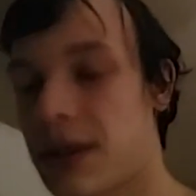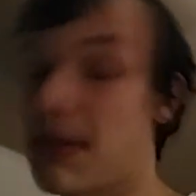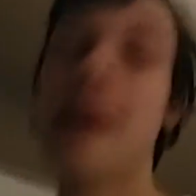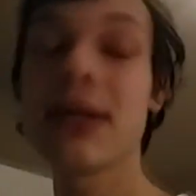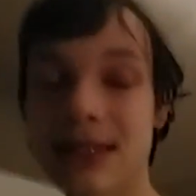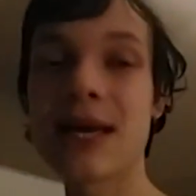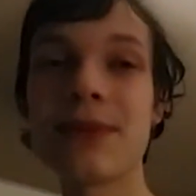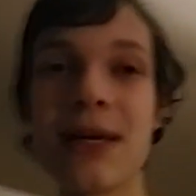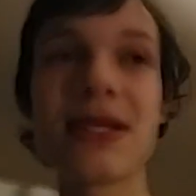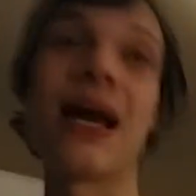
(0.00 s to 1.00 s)
Maybe it
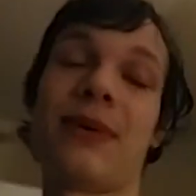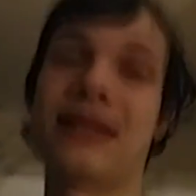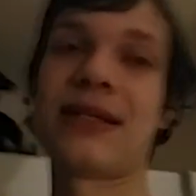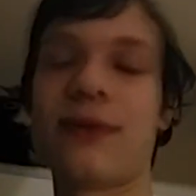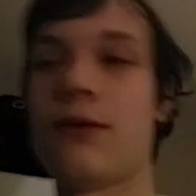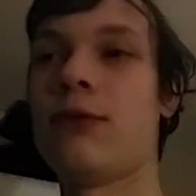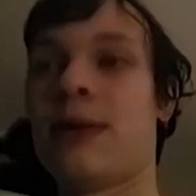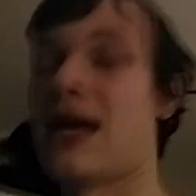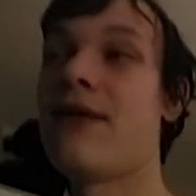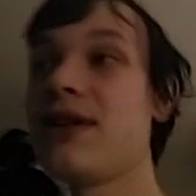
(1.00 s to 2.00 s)
sometimes happens. We
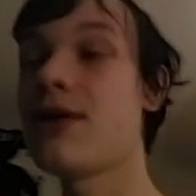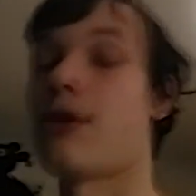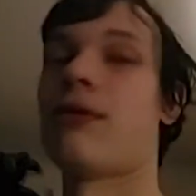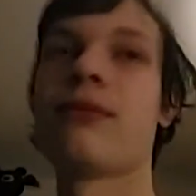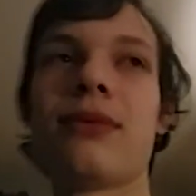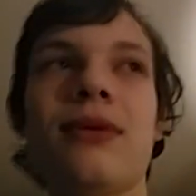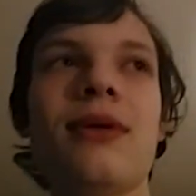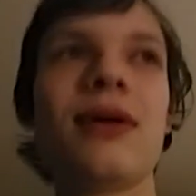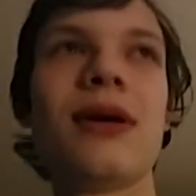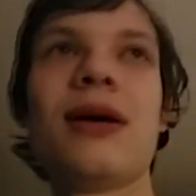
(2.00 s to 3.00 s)
never know.
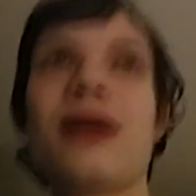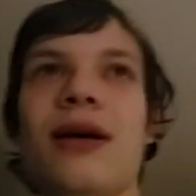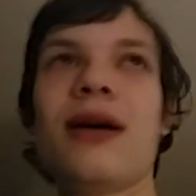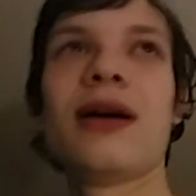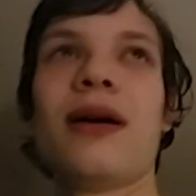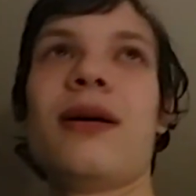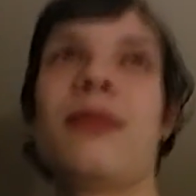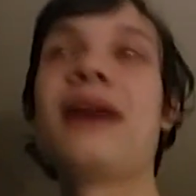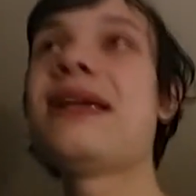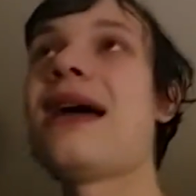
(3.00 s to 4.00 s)

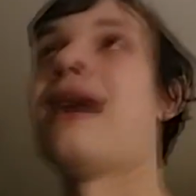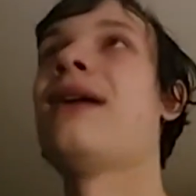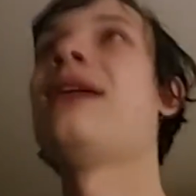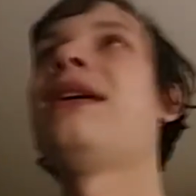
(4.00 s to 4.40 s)
But yeah.